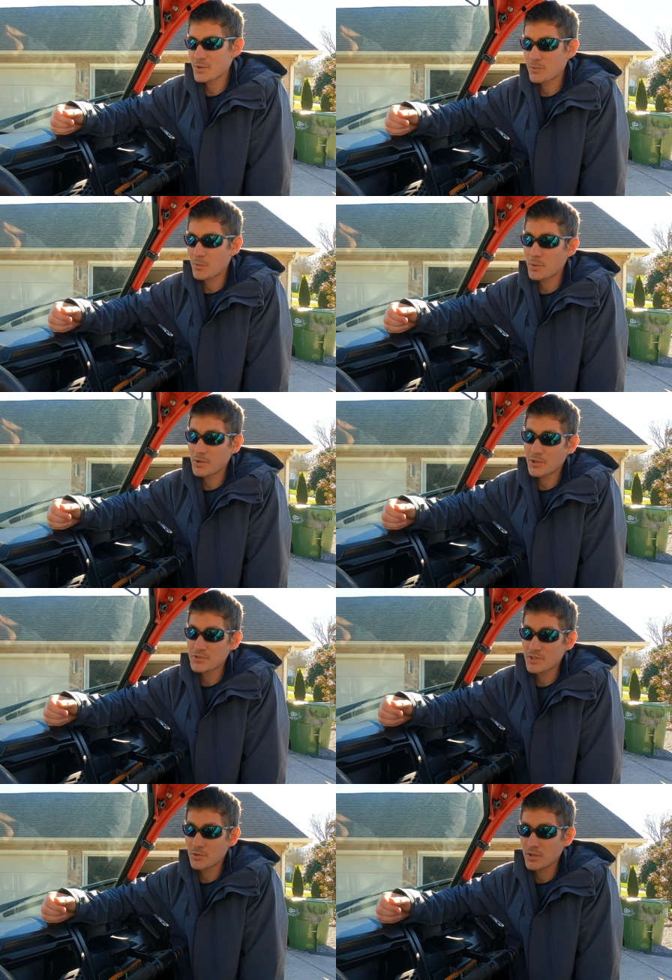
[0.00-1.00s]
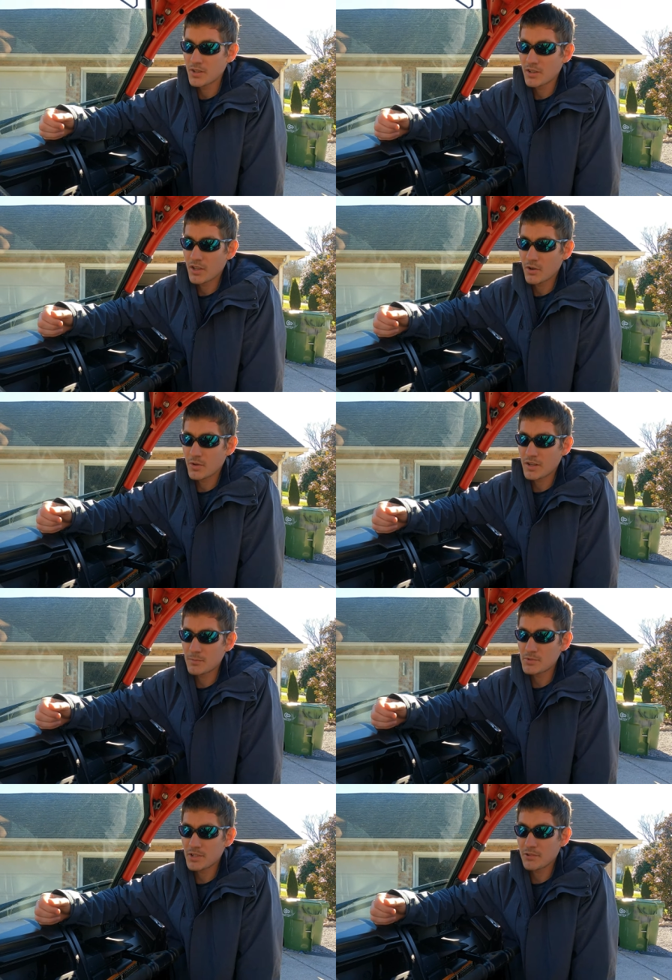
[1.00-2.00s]
as well but we were also going
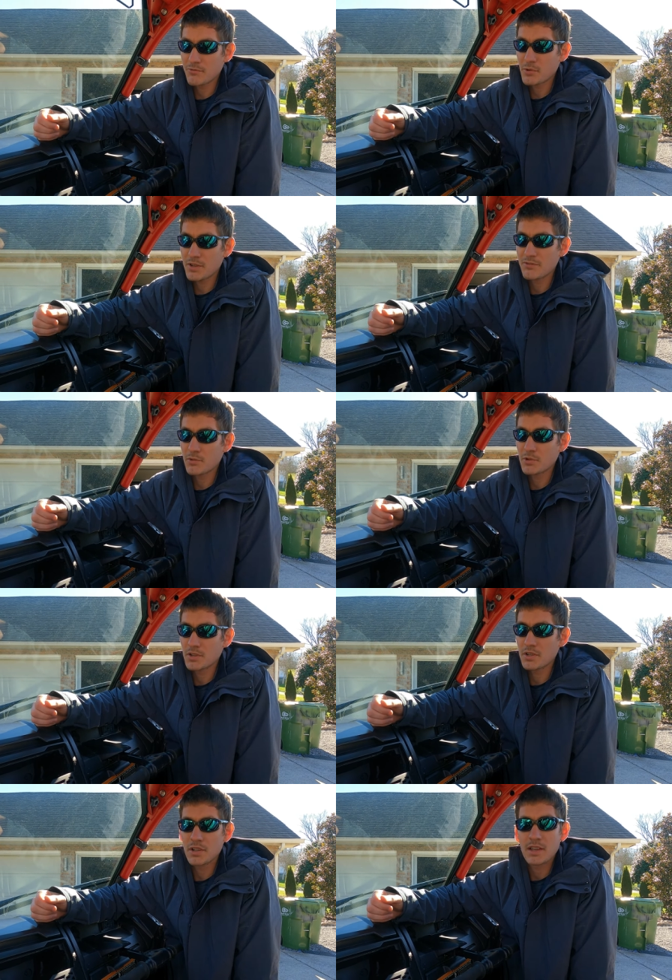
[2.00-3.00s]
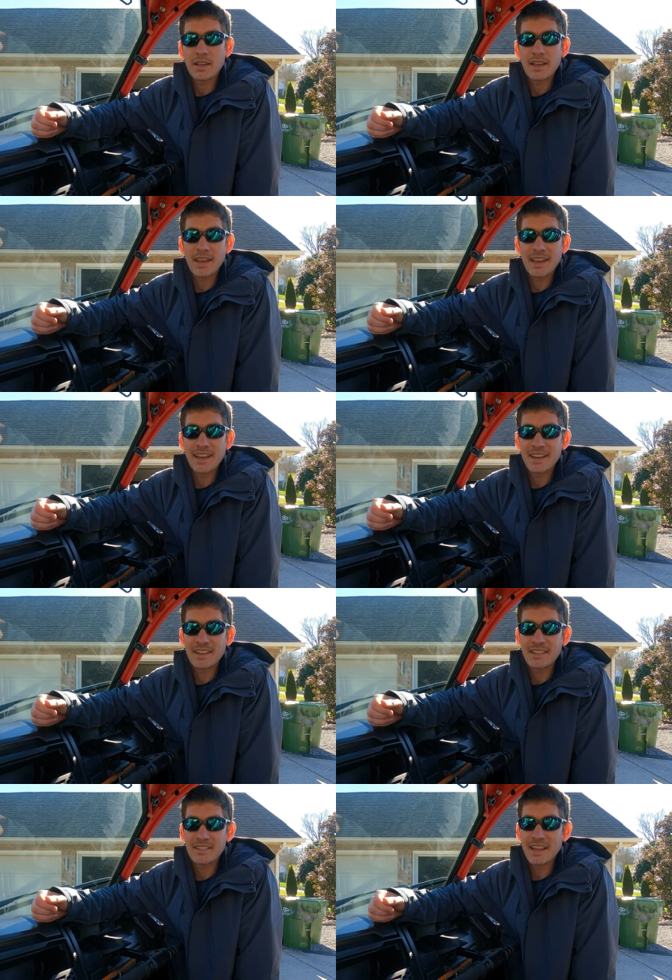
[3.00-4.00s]
up trail 44
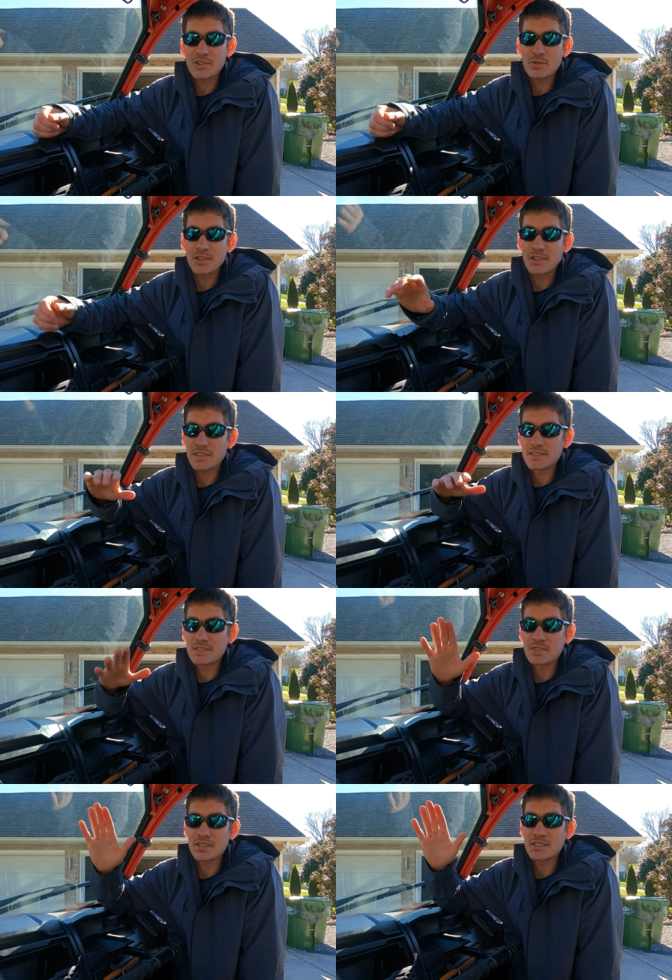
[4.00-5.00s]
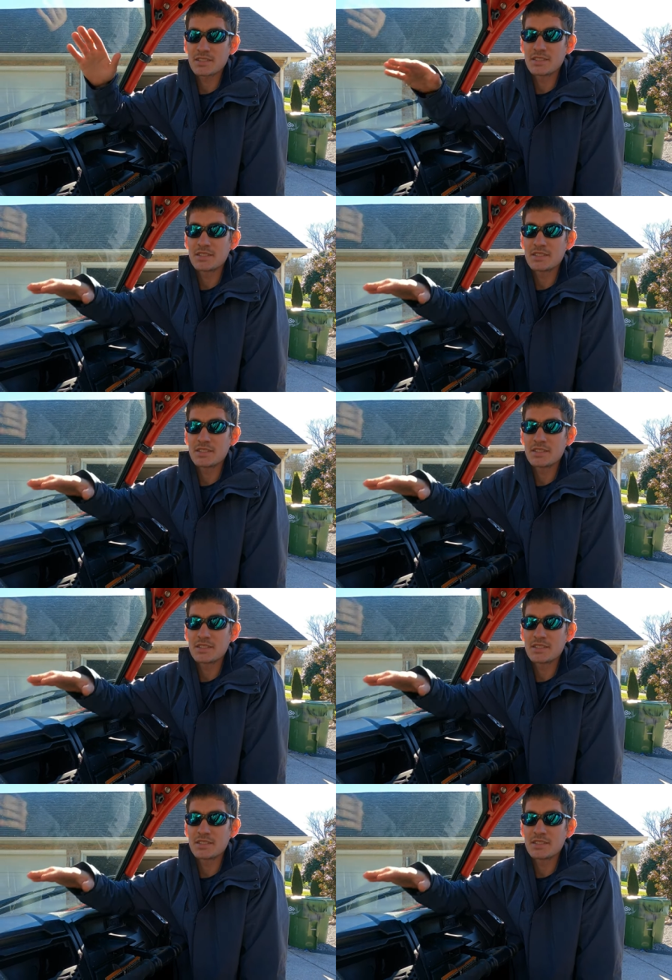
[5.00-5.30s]
and that trail has just